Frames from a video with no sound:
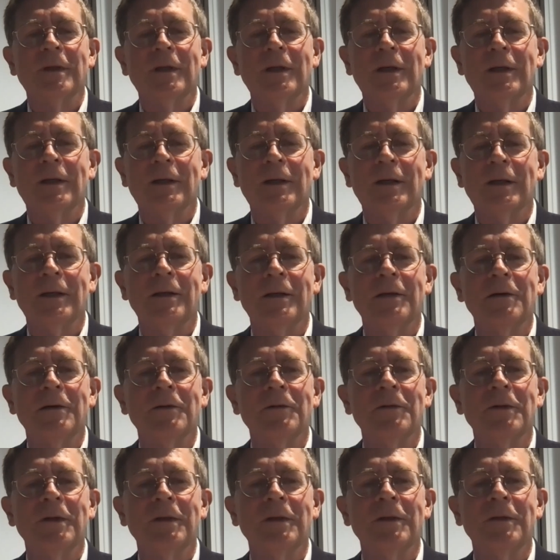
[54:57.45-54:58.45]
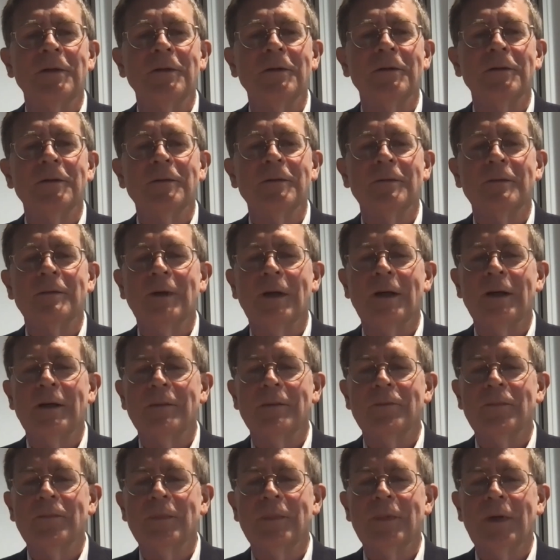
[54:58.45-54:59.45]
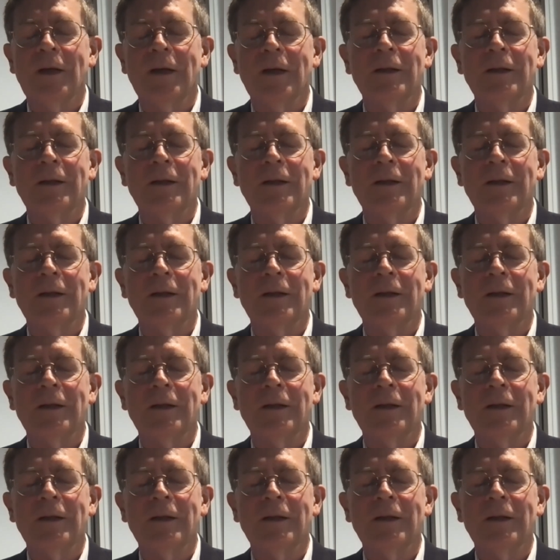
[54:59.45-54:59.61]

I know that you're on